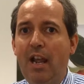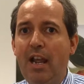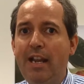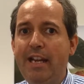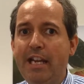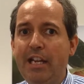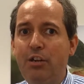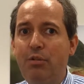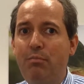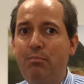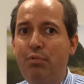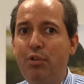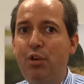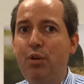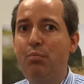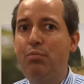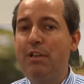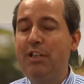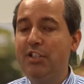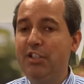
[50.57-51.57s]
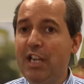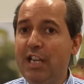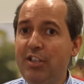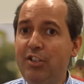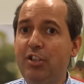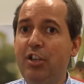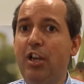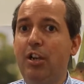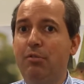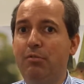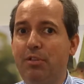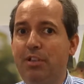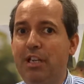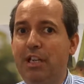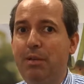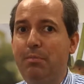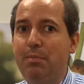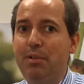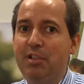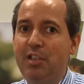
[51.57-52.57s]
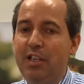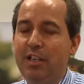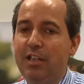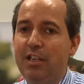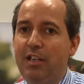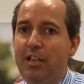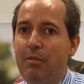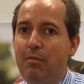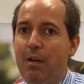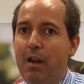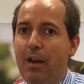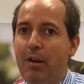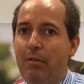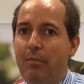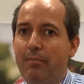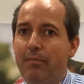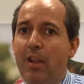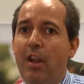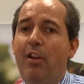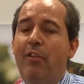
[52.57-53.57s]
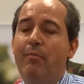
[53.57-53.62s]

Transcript: Again, on blueberries, Tesco did particularly well,